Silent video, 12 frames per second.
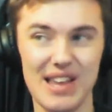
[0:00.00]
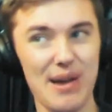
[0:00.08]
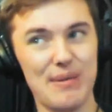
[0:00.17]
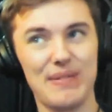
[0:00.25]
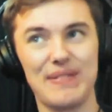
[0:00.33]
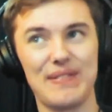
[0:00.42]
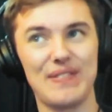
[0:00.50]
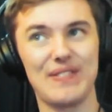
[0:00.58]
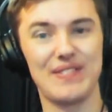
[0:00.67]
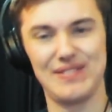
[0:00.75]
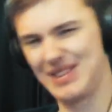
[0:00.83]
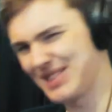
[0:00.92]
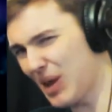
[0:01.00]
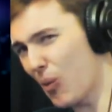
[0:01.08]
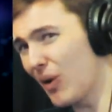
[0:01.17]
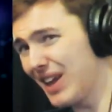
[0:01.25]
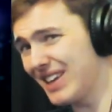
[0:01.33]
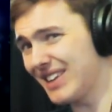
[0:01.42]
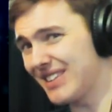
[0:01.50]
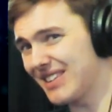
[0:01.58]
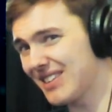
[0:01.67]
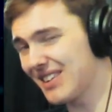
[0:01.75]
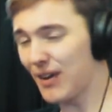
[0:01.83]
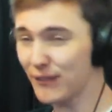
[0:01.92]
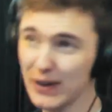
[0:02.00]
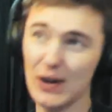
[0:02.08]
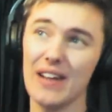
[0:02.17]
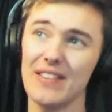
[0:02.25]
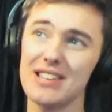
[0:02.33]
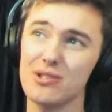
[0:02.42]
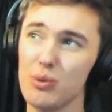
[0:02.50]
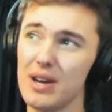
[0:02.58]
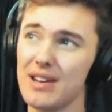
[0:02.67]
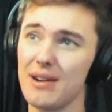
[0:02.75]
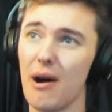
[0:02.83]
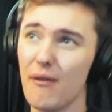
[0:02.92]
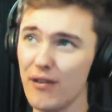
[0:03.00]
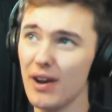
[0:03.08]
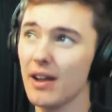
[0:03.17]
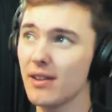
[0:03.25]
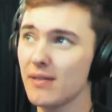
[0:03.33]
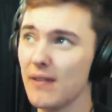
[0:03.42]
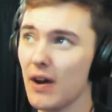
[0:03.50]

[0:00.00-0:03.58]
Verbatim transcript: Is that... Is that weird? I feel like that's weird. I feel like...